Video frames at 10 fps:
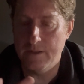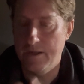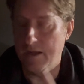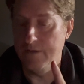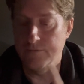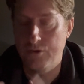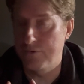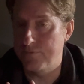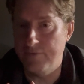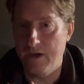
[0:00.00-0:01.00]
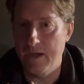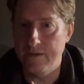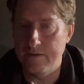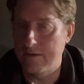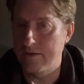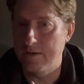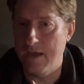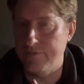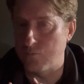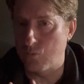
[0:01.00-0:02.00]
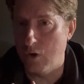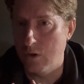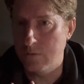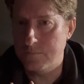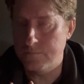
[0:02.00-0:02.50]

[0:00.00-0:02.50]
And Joseph Nye has it wrong.